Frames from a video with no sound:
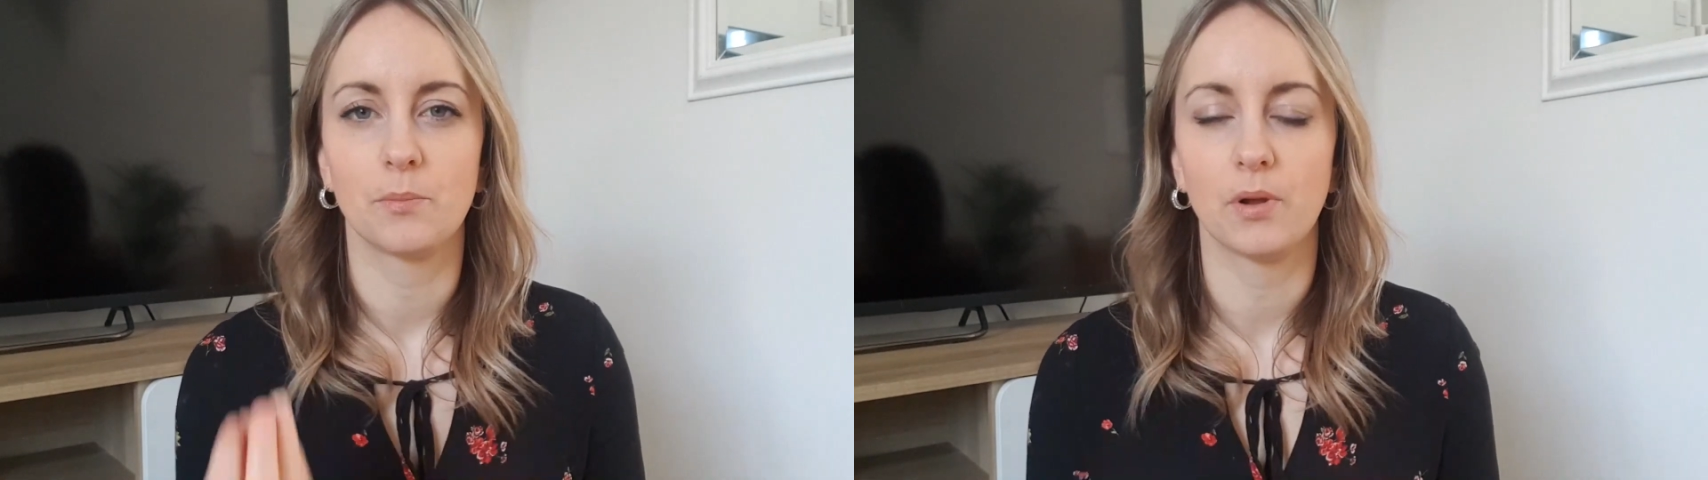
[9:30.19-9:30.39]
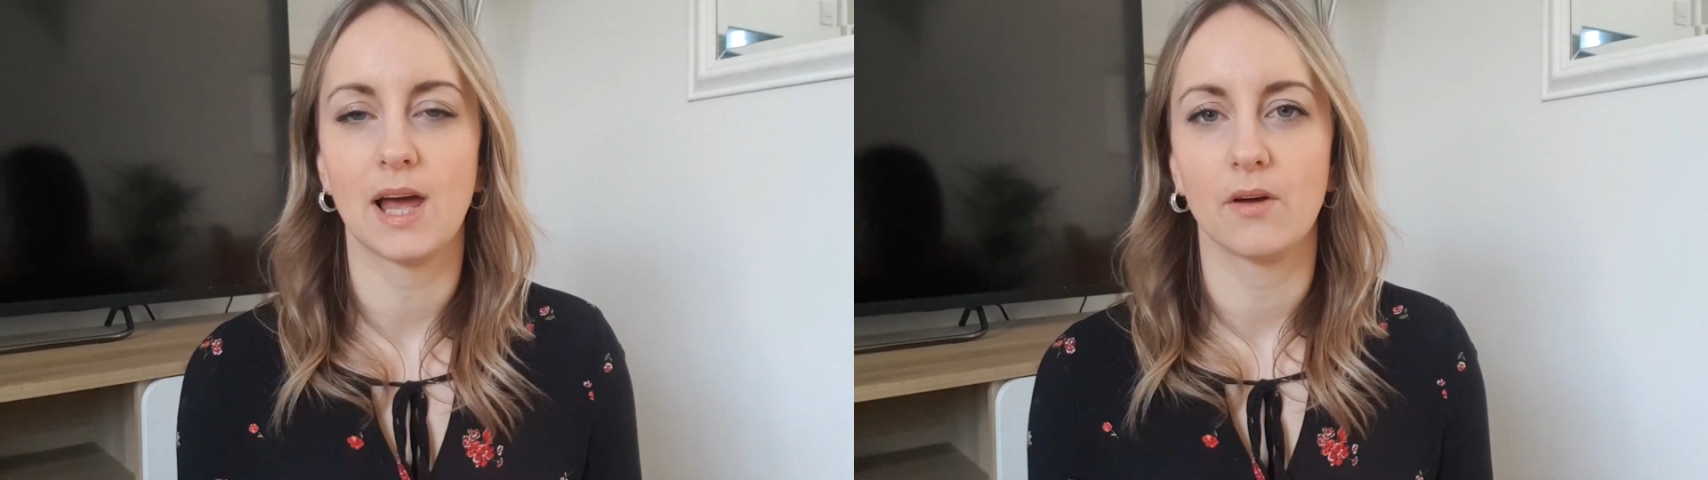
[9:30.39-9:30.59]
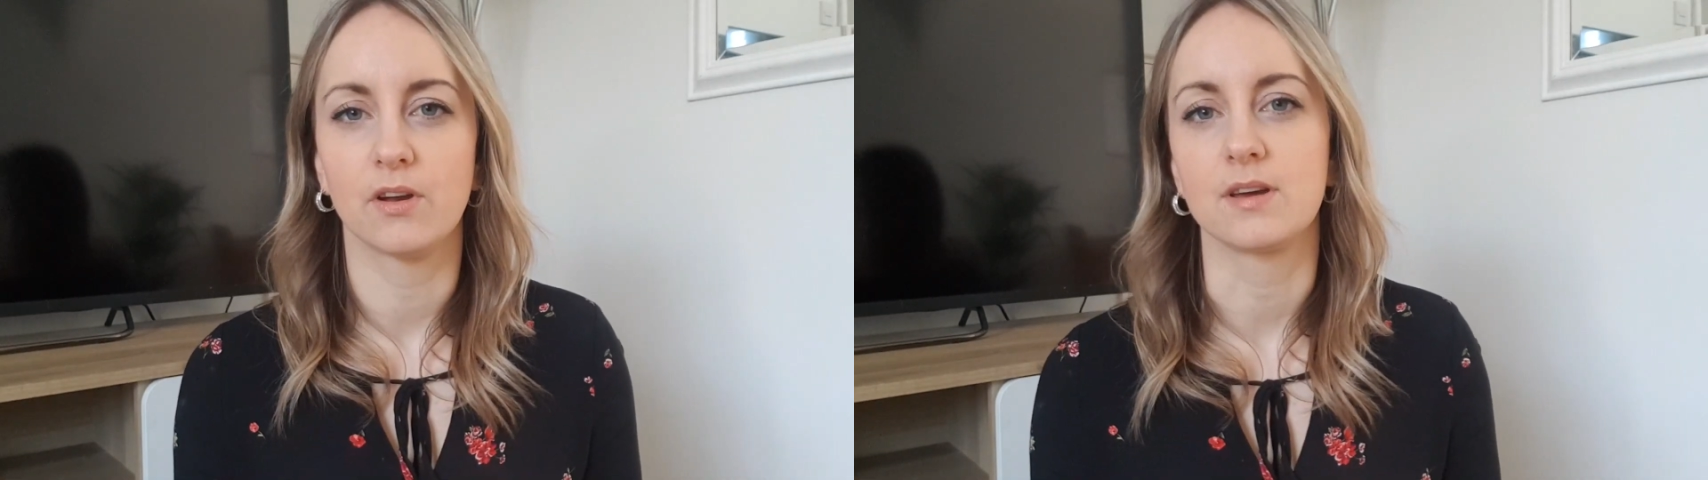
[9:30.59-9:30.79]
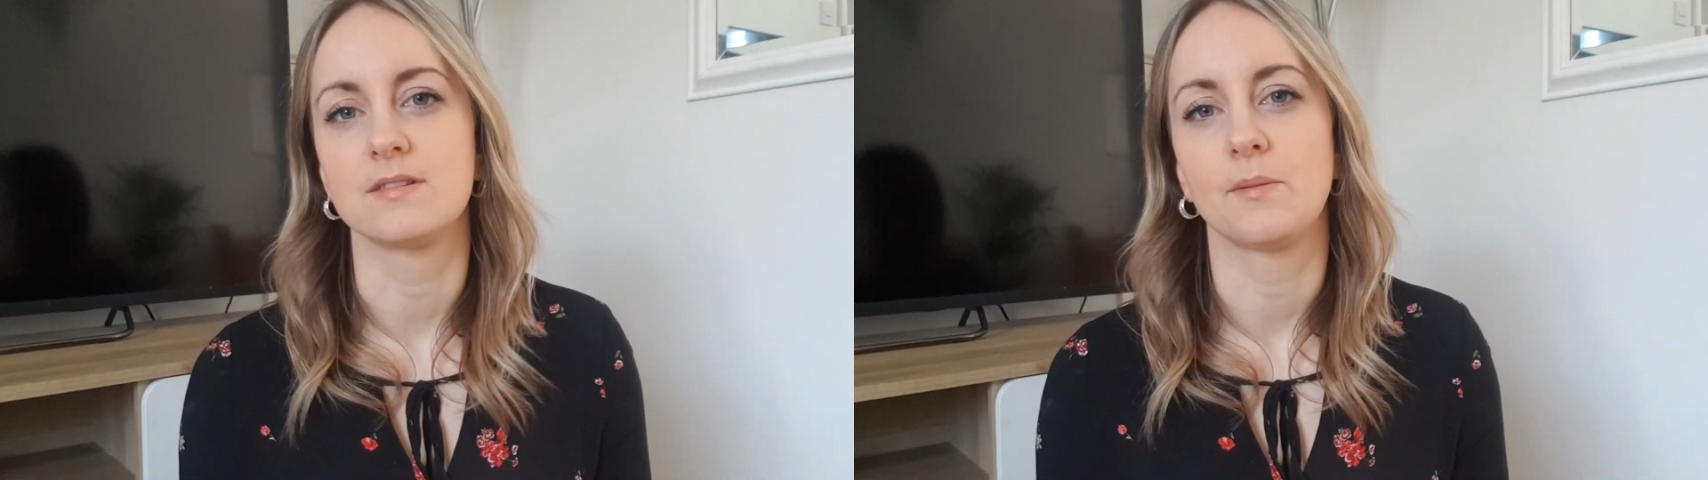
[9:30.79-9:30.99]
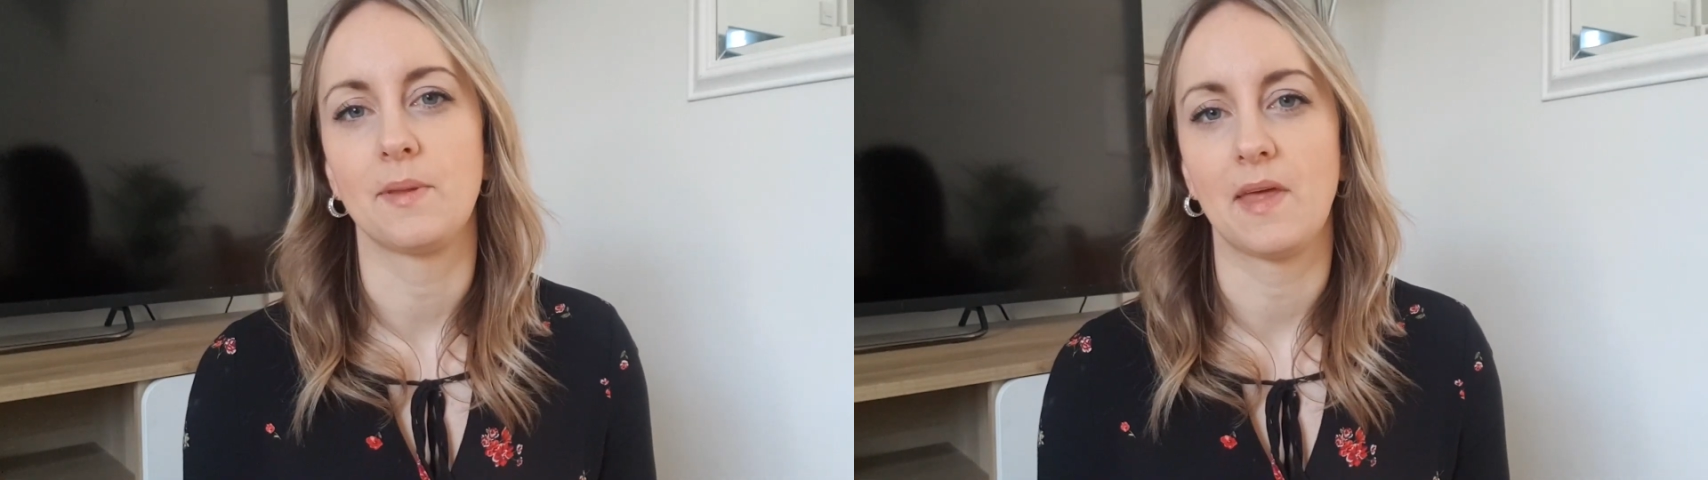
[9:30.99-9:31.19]
pull out an
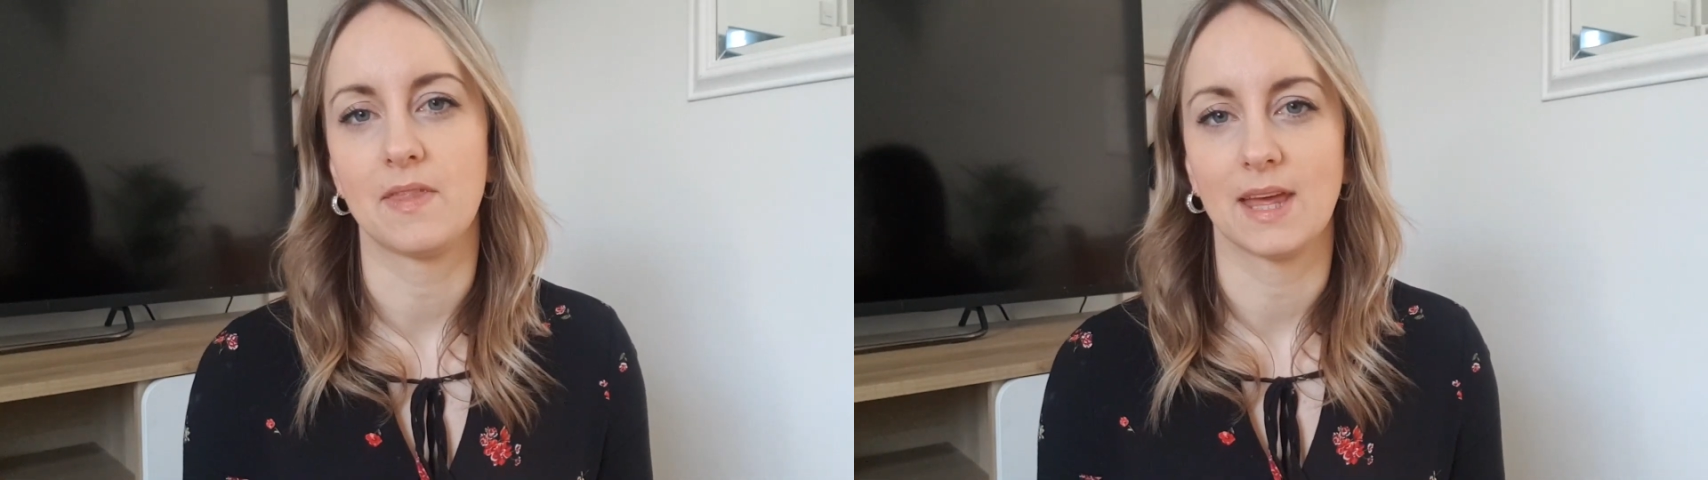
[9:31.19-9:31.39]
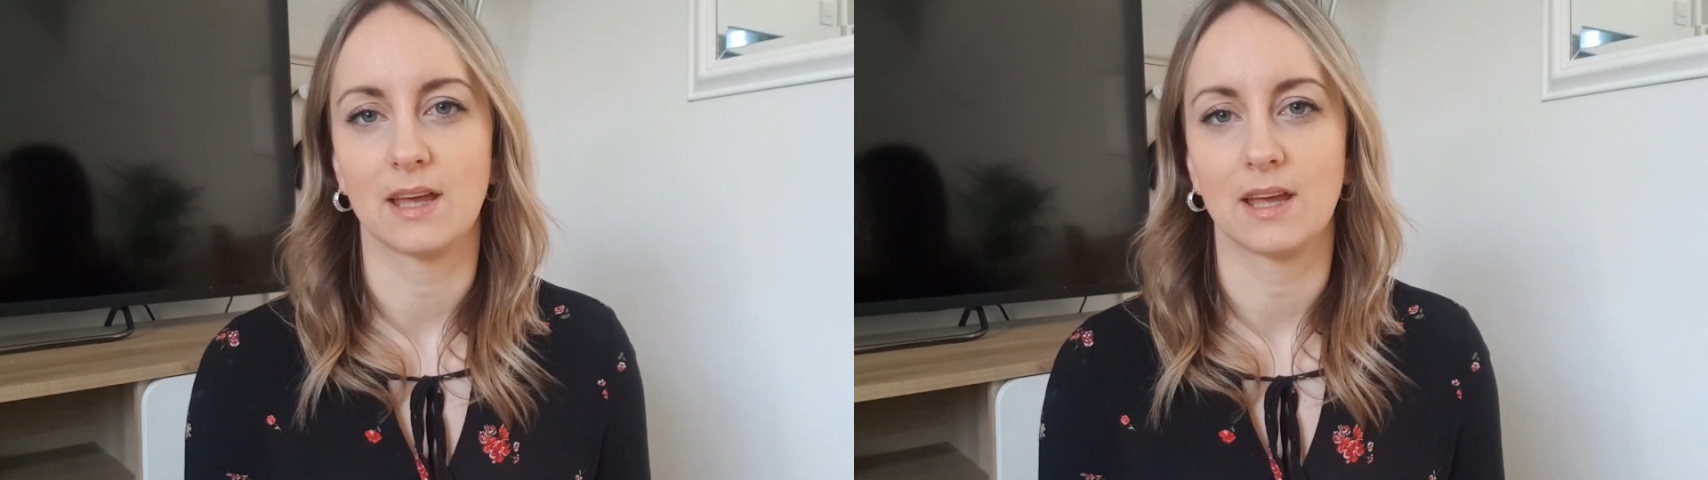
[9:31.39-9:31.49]
item, and then they